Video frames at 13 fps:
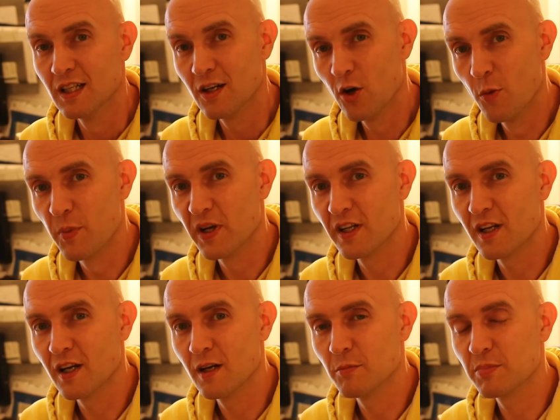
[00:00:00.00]
Opened it
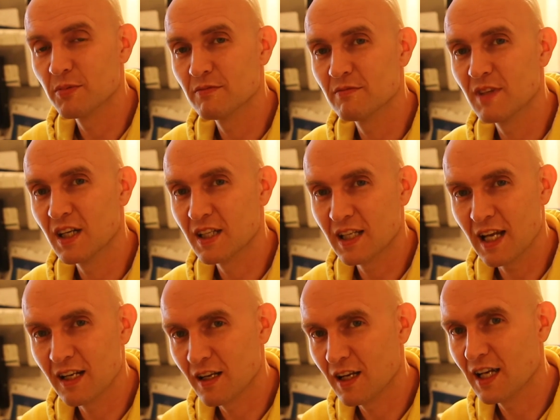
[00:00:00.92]
up. I
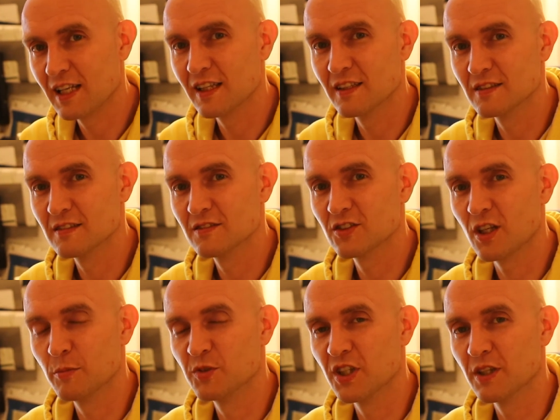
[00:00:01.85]
kind of liked the
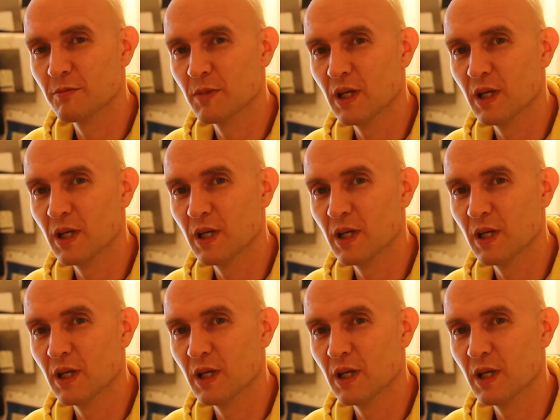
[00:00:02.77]
subject